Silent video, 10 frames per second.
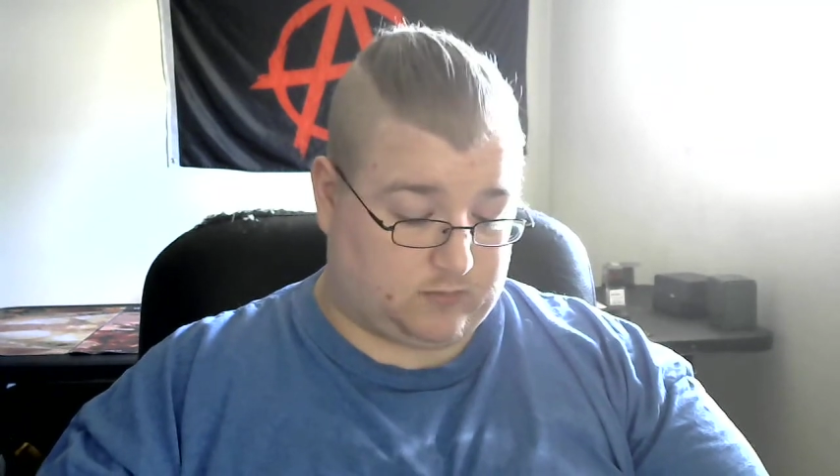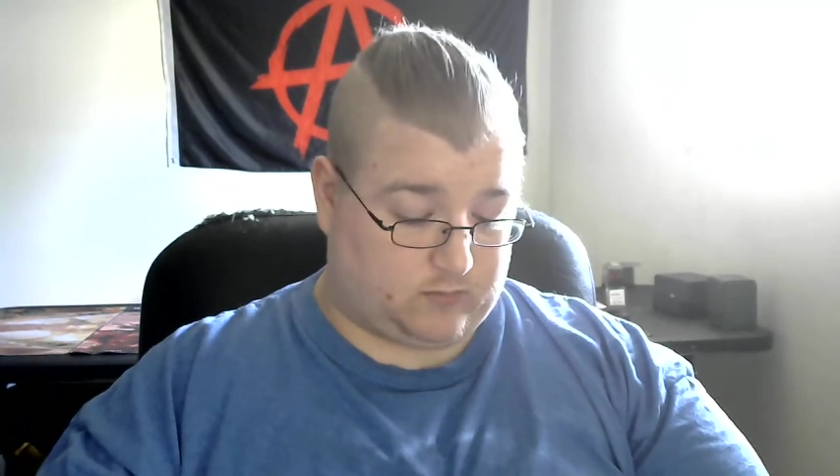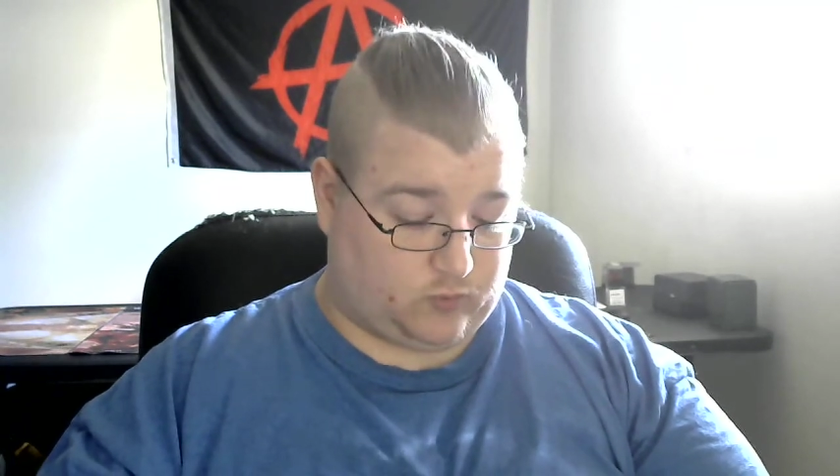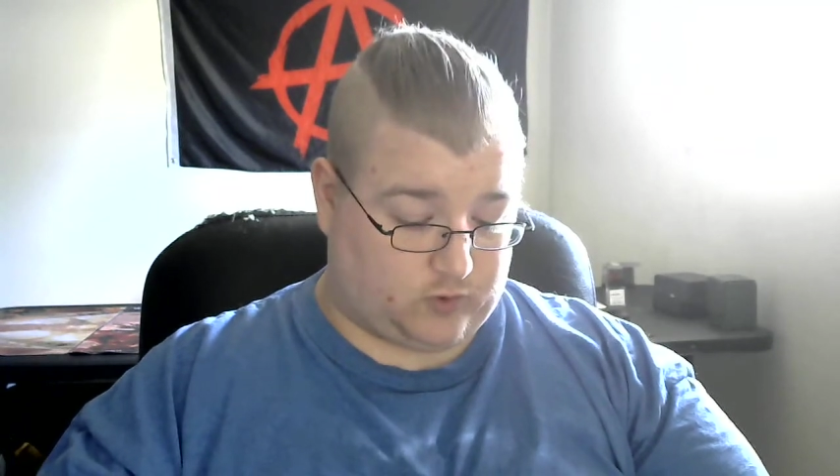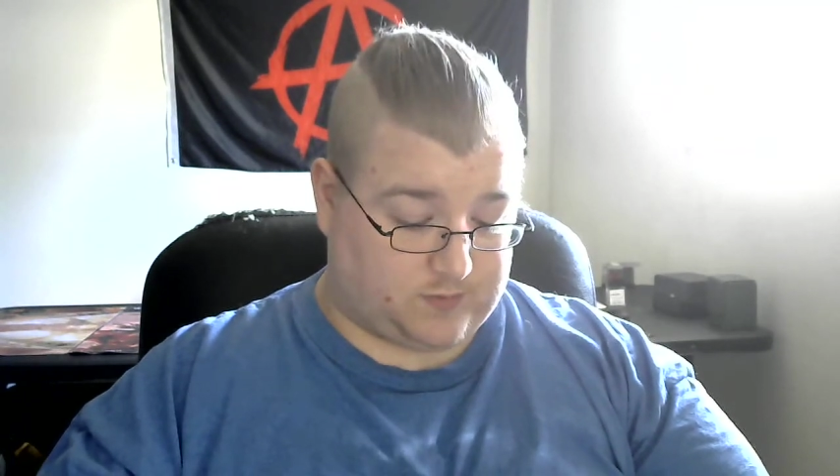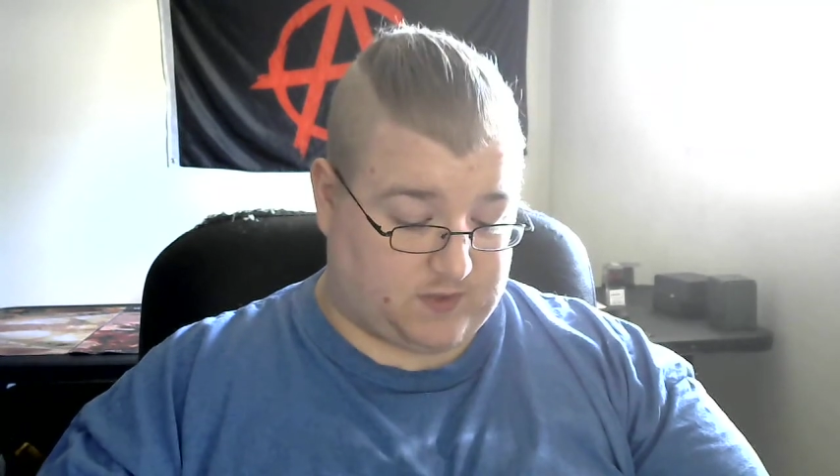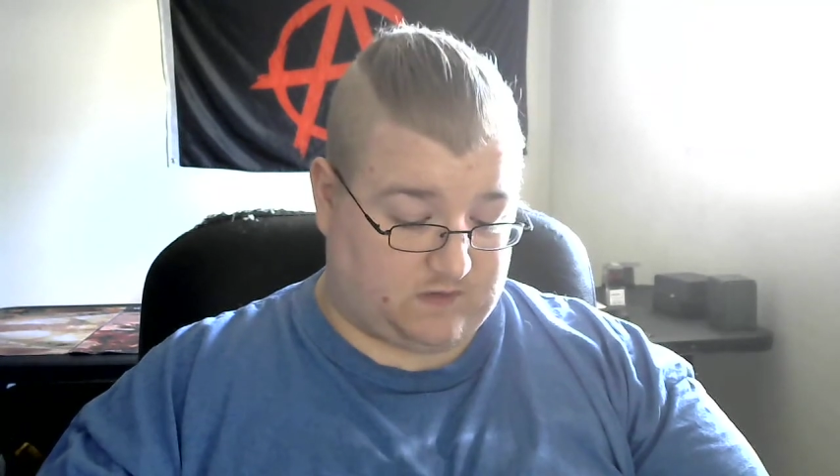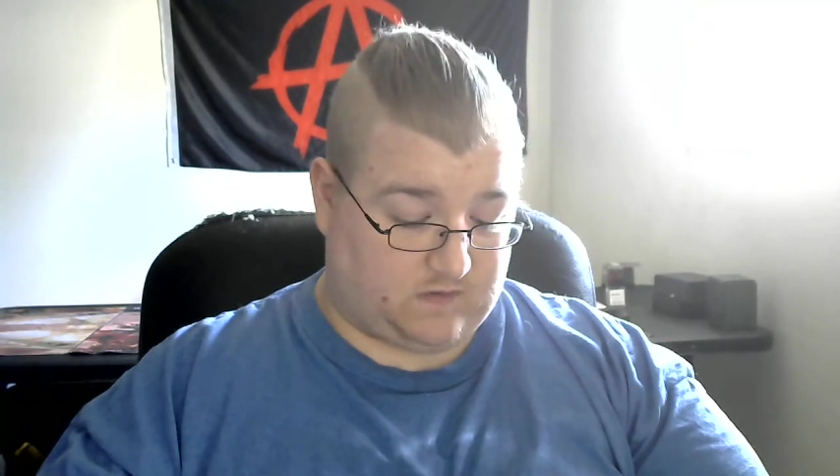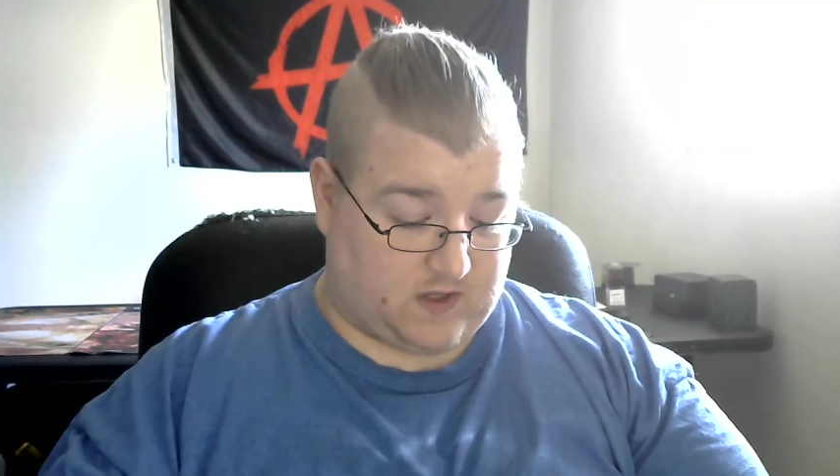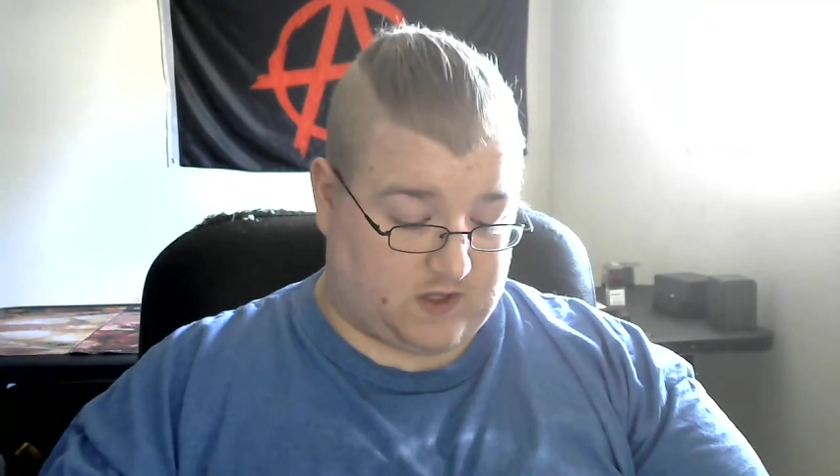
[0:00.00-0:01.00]
which
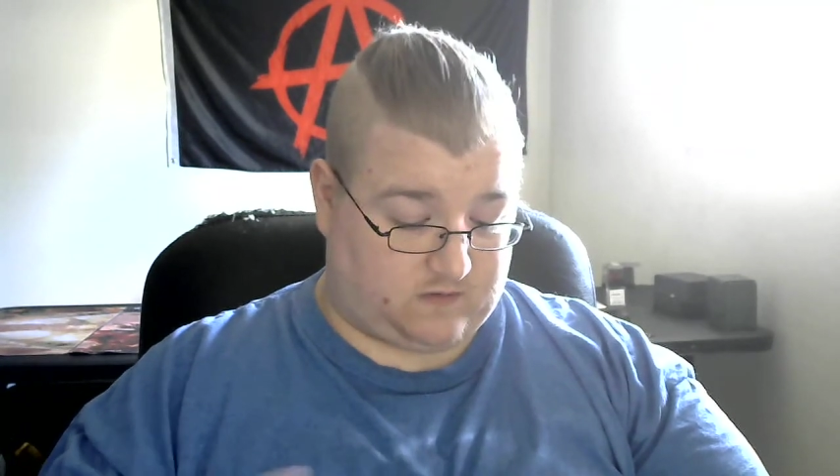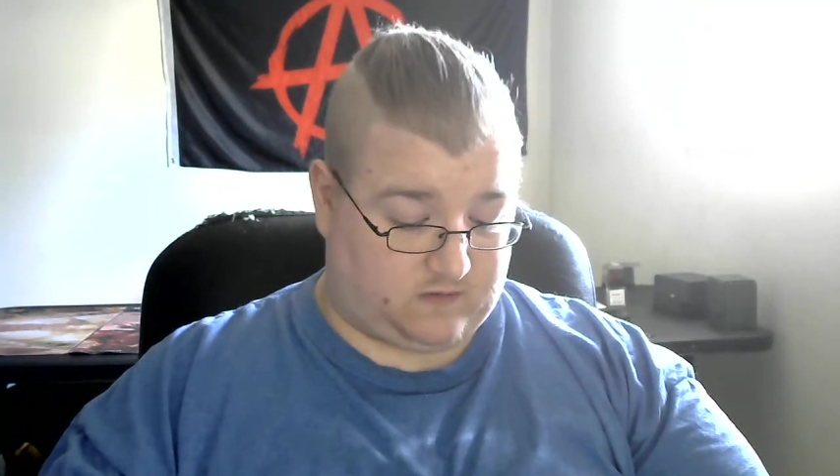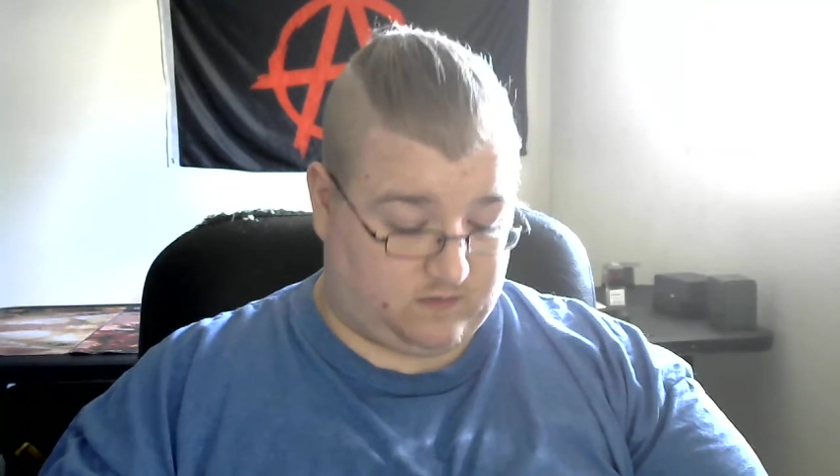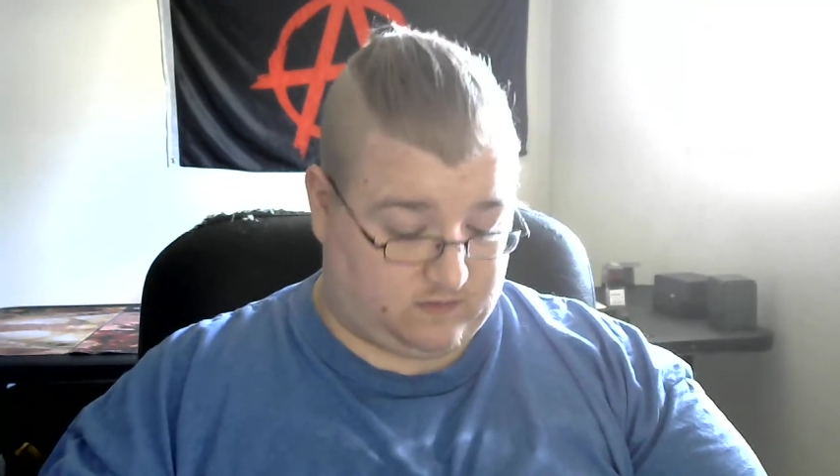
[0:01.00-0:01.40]
means that